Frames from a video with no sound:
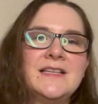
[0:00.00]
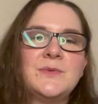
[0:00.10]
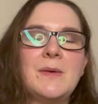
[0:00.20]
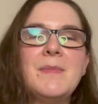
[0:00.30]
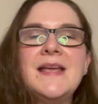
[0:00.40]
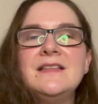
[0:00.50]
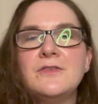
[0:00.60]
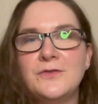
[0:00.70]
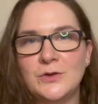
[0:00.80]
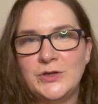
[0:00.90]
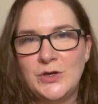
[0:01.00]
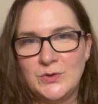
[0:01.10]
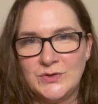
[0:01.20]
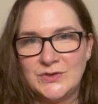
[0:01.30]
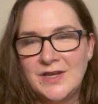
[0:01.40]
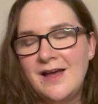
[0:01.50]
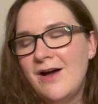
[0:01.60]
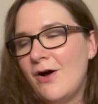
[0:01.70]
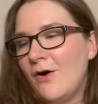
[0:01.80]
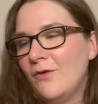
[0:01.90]
So I made the full use
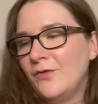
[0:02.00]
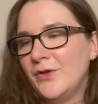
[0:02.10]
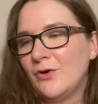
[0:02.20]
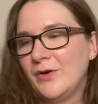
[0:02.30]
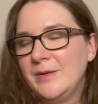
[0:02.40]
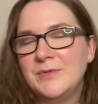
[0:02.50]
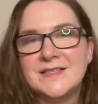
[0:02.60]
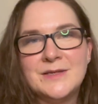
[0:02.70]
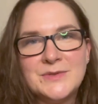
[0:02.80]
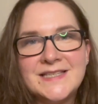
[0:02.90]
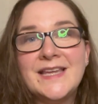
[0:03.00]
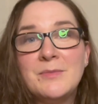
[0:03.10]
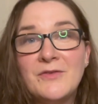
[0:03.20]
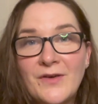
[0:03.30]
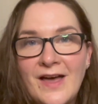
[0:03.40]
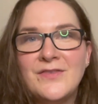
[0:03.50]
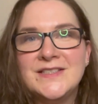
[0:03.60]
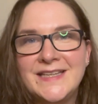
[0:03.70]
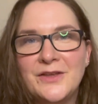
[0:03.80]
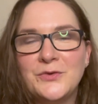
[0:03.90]
of the cream because it was taking me forever
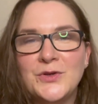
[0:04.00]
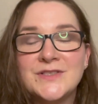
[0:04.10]
to get through,